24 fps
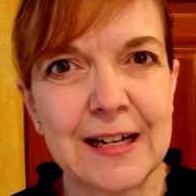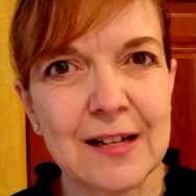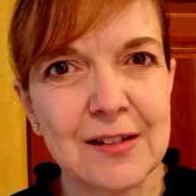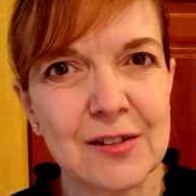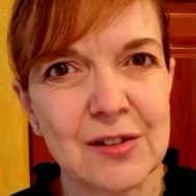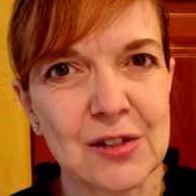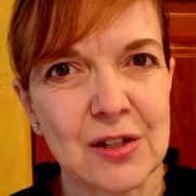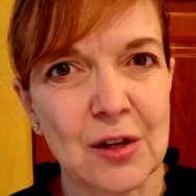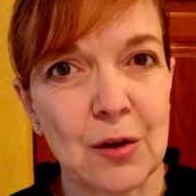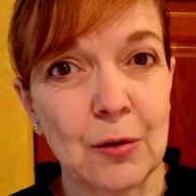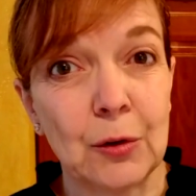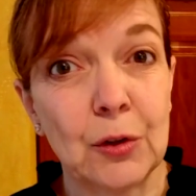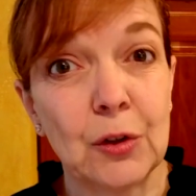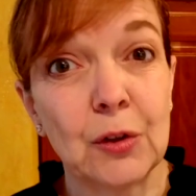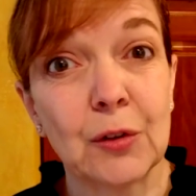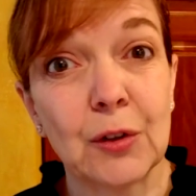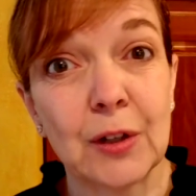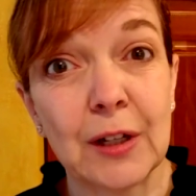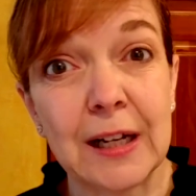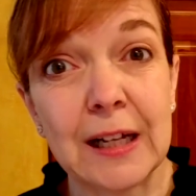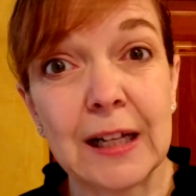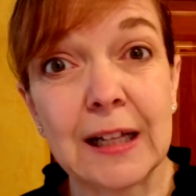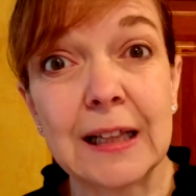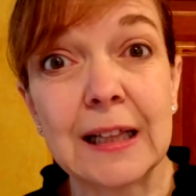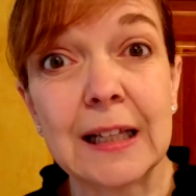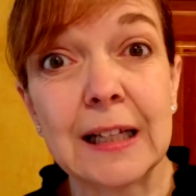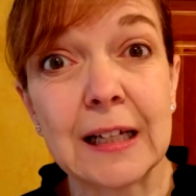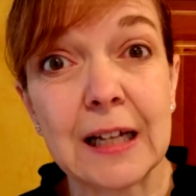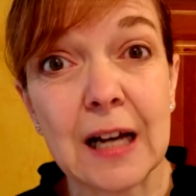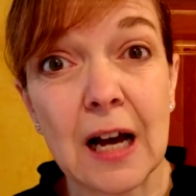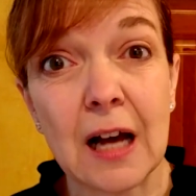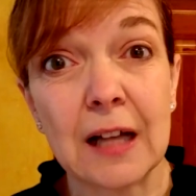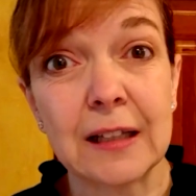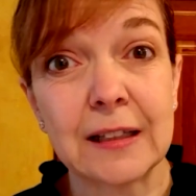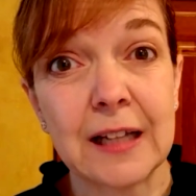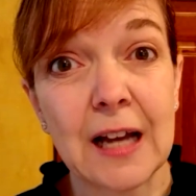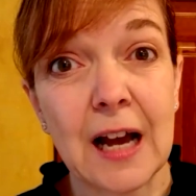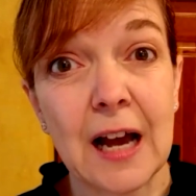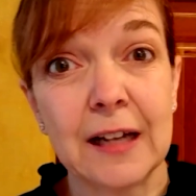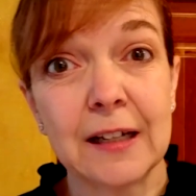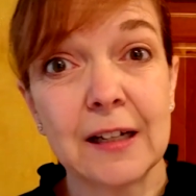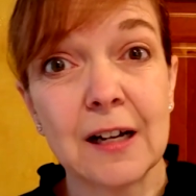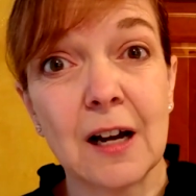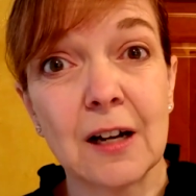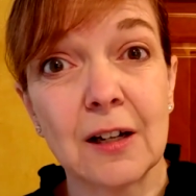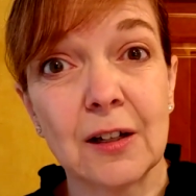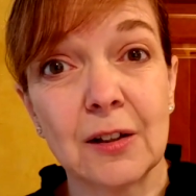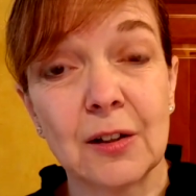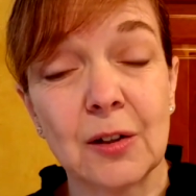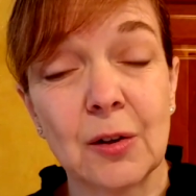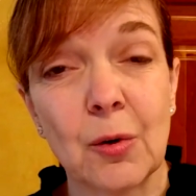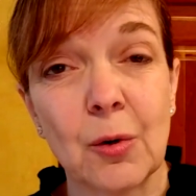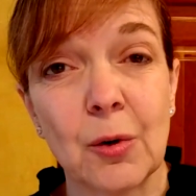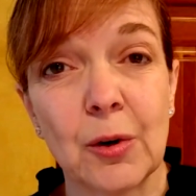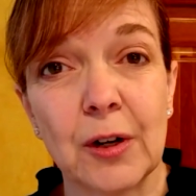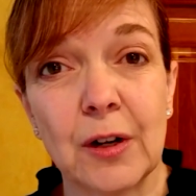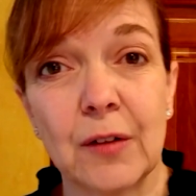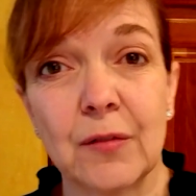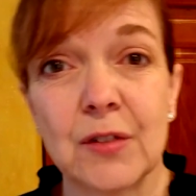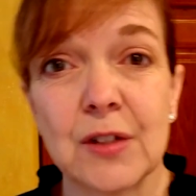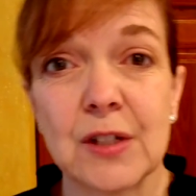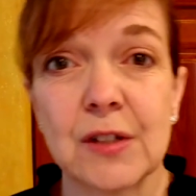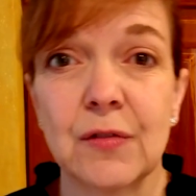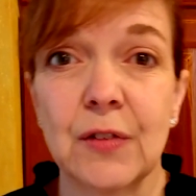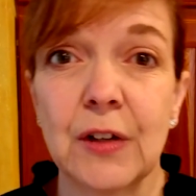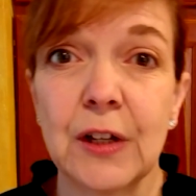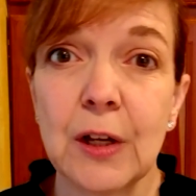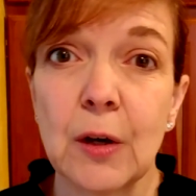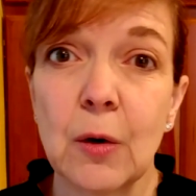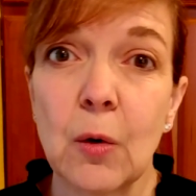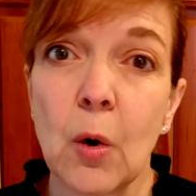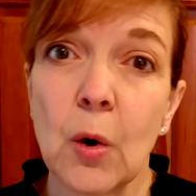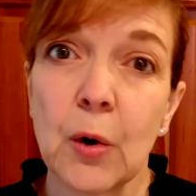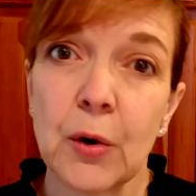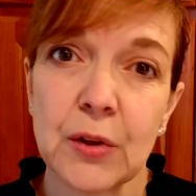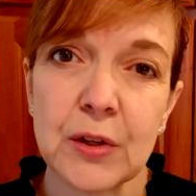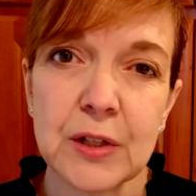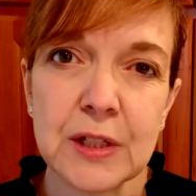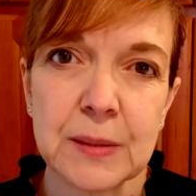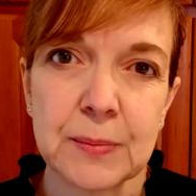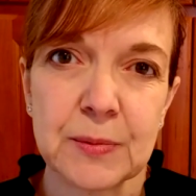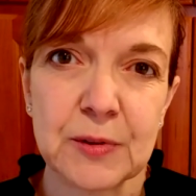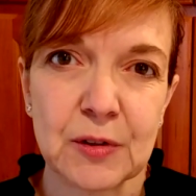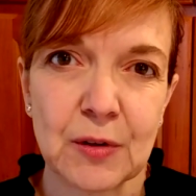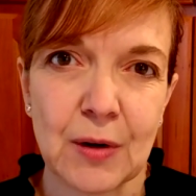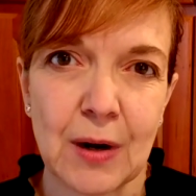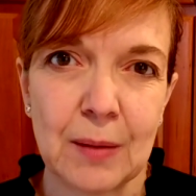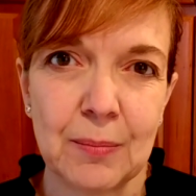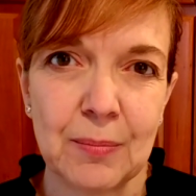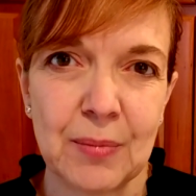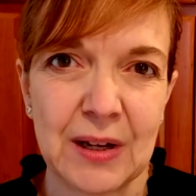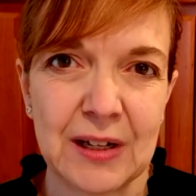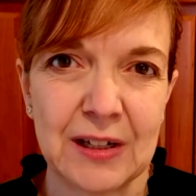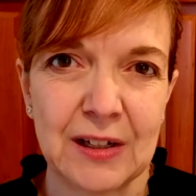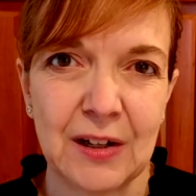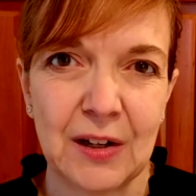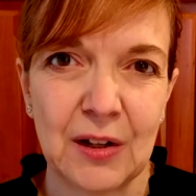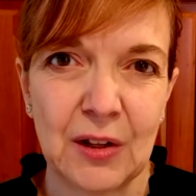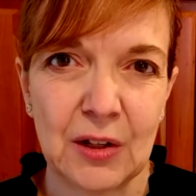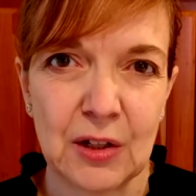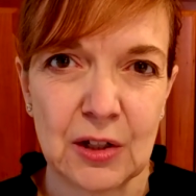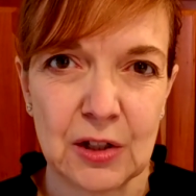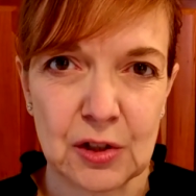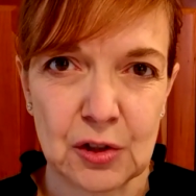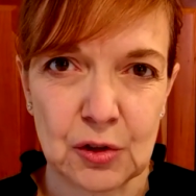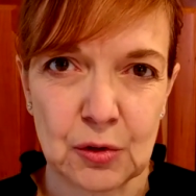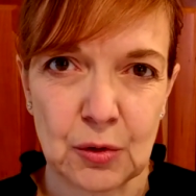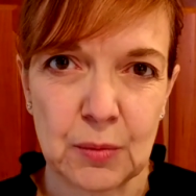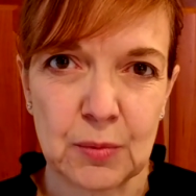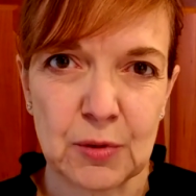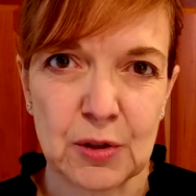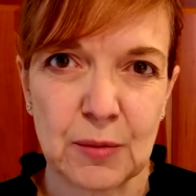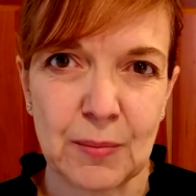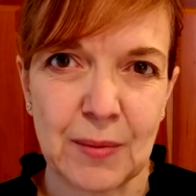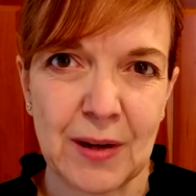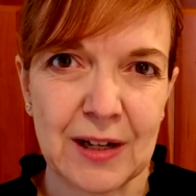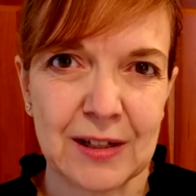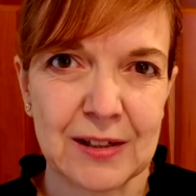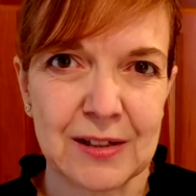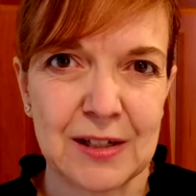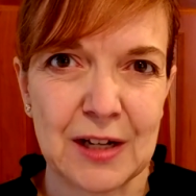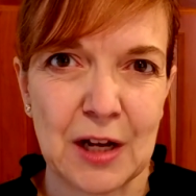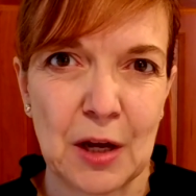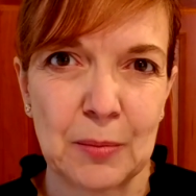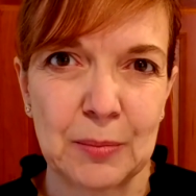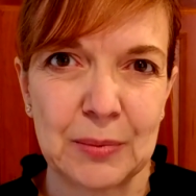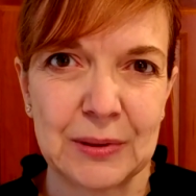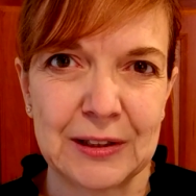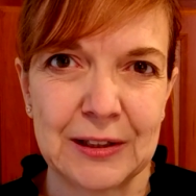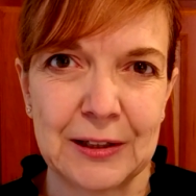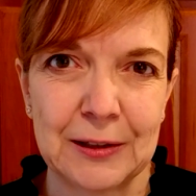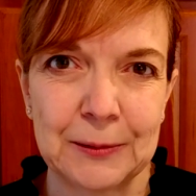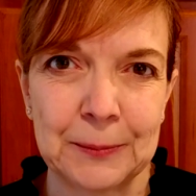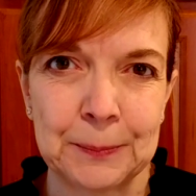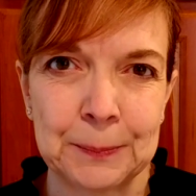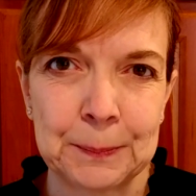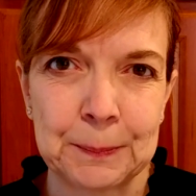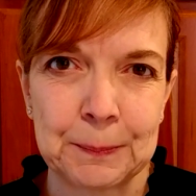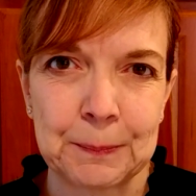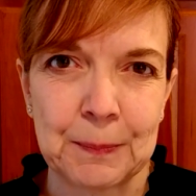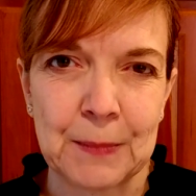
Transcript: done so? You can click on the icon in the corner of this video or the subscribe button in the description box down below.